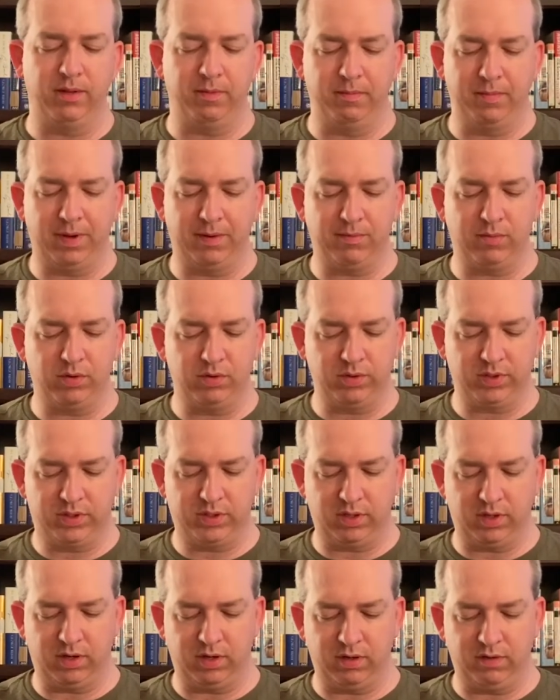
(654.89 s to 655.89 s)
the
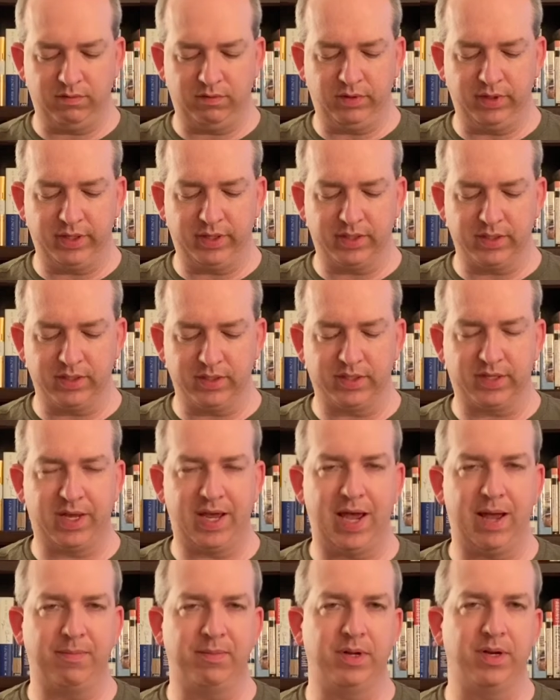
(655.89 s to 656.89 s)
members of Lincoln's
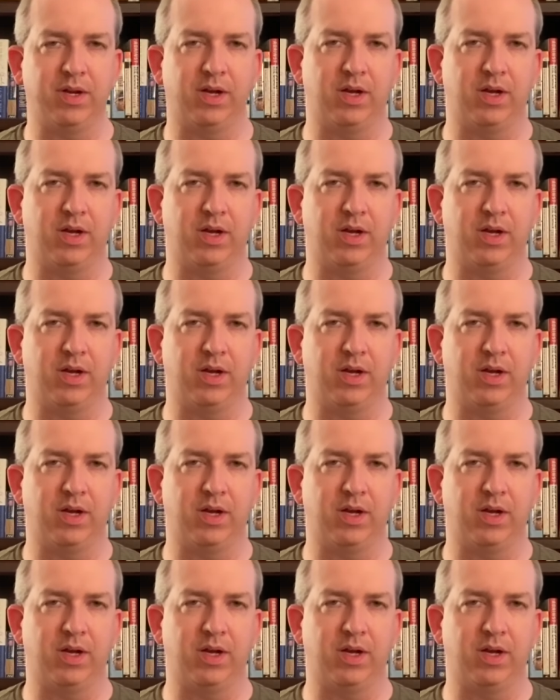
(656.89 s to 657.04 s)
cabinet,